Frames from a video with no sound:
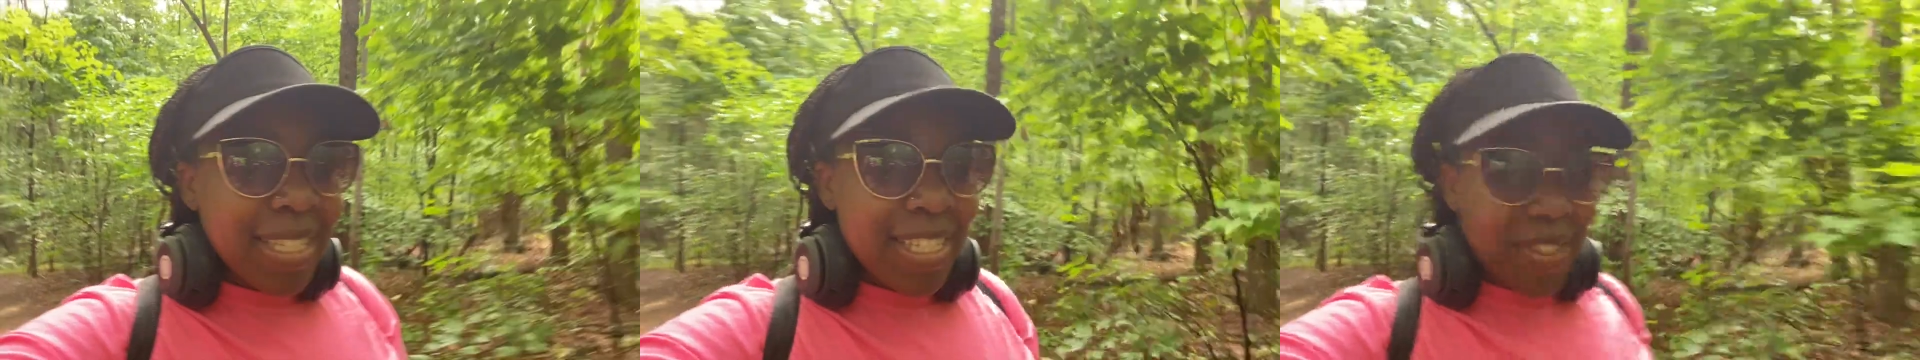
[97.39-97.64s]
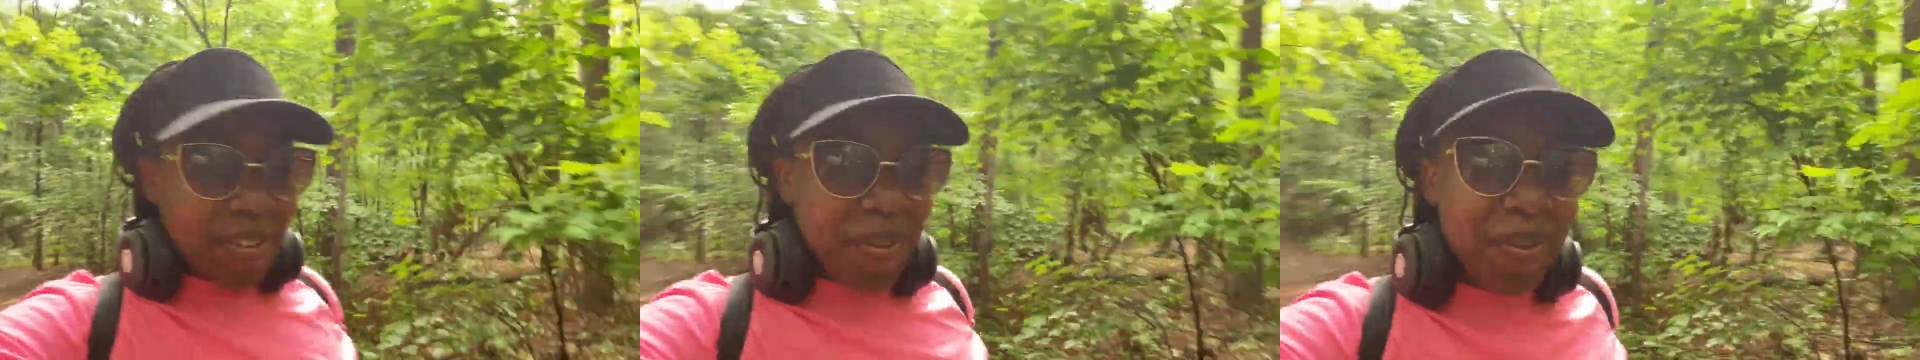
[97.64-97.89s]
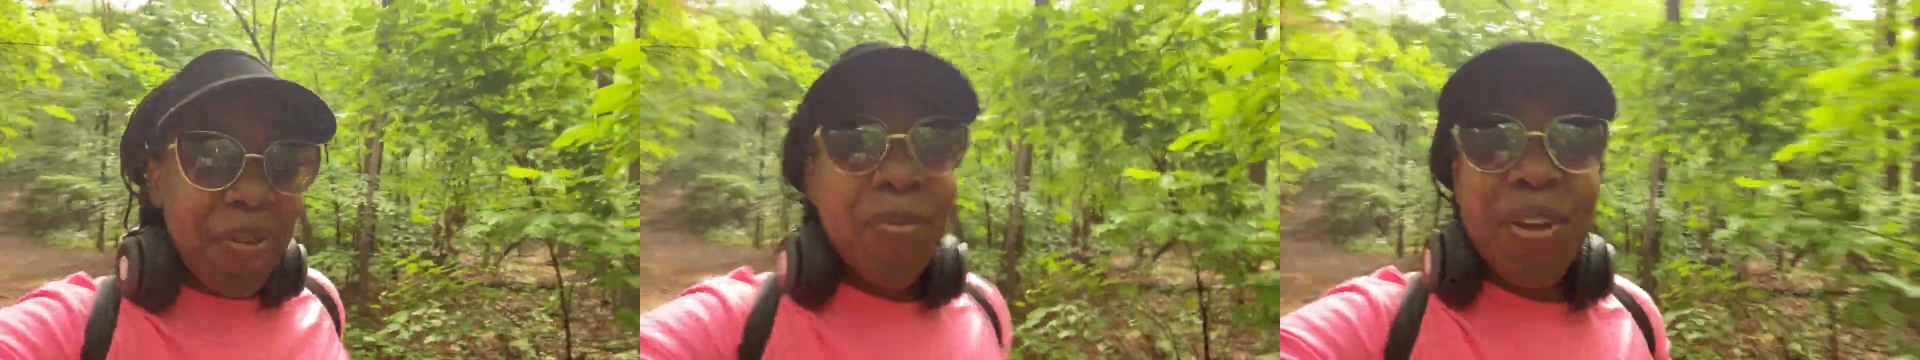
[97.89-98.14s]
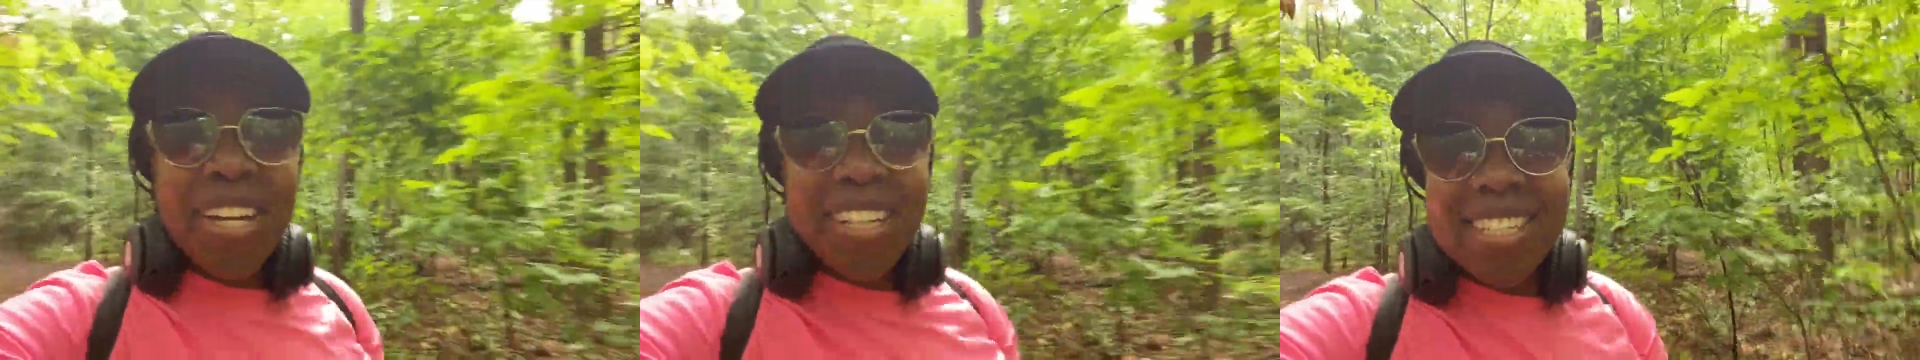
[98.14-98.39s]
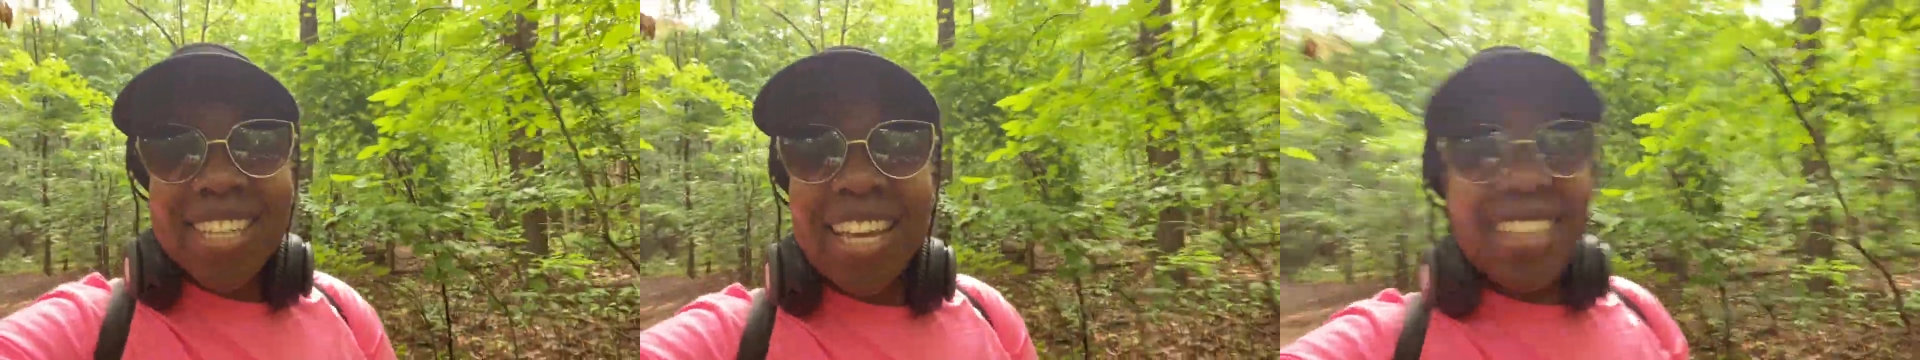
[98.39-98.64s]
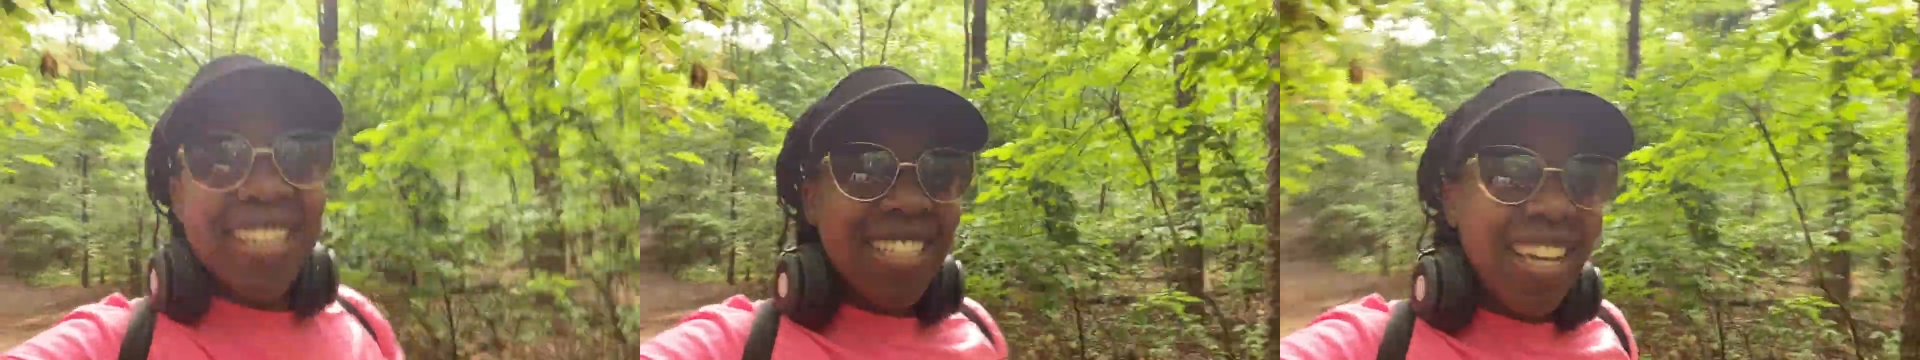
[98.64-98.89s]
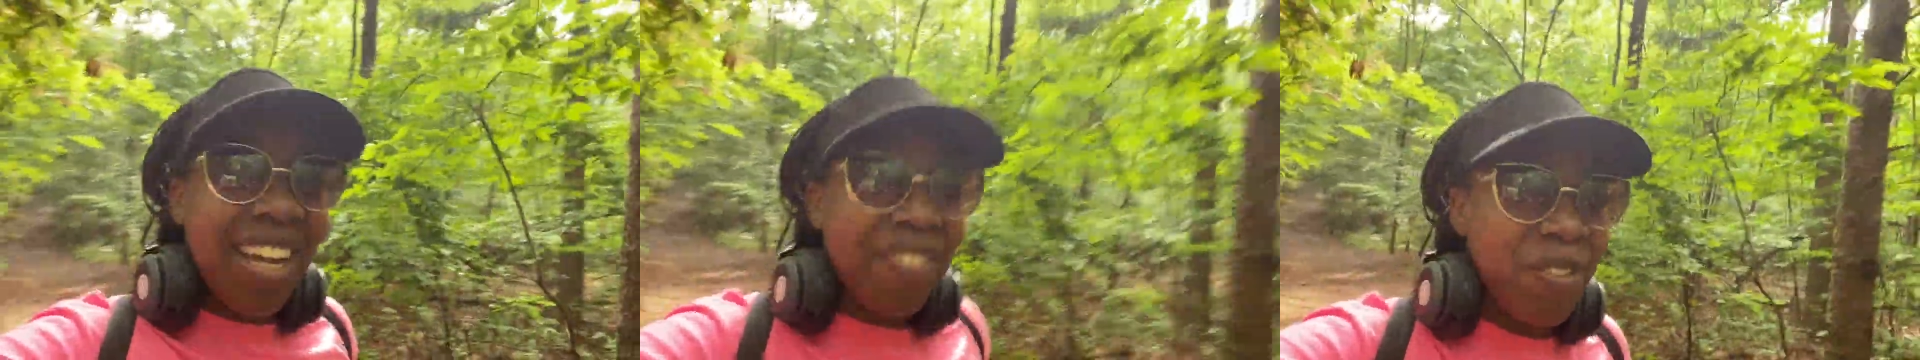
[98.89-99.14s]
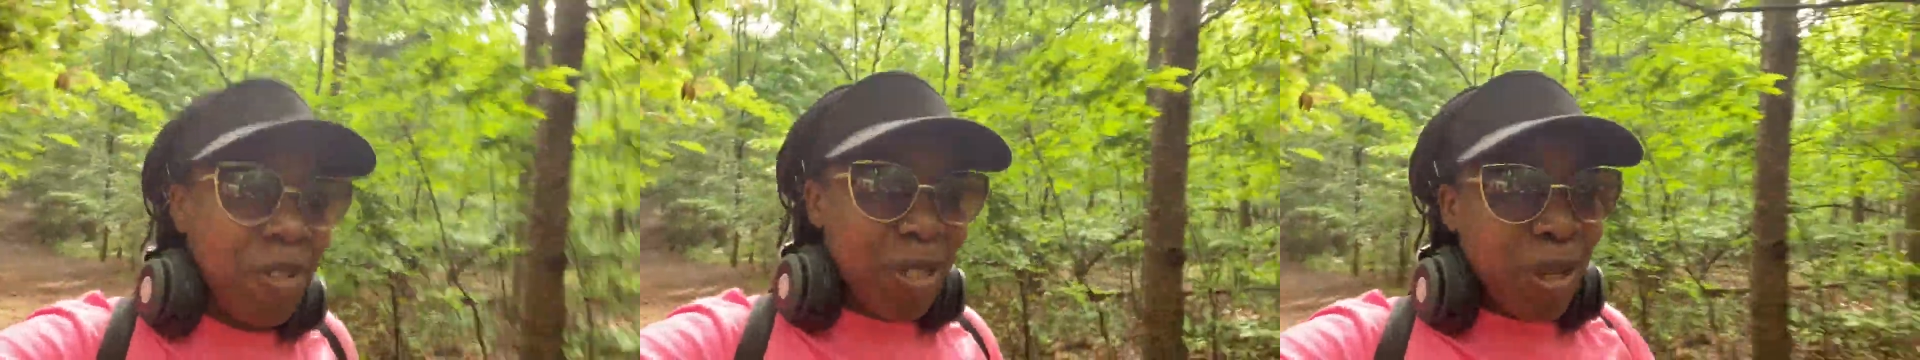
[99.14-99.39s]
So we're gonna take these
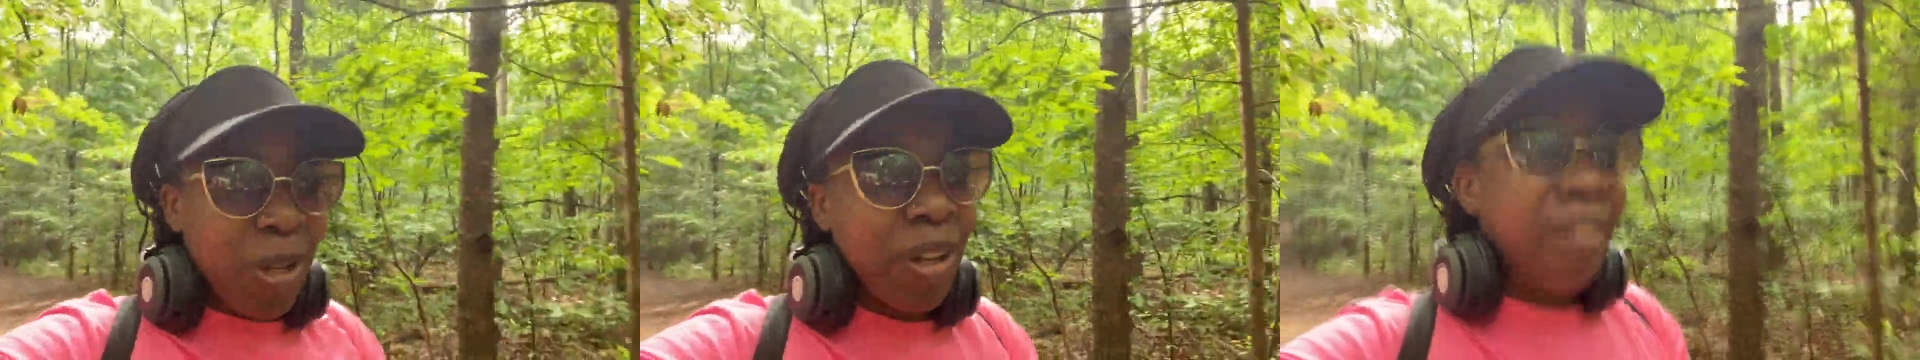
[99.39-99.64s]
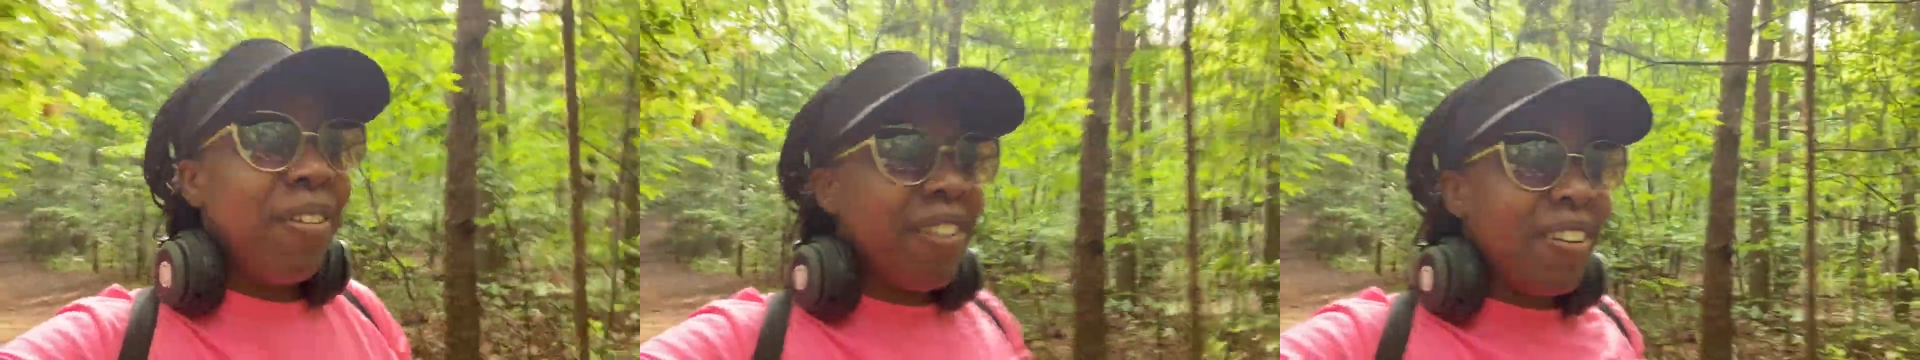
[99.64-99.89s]
headphones off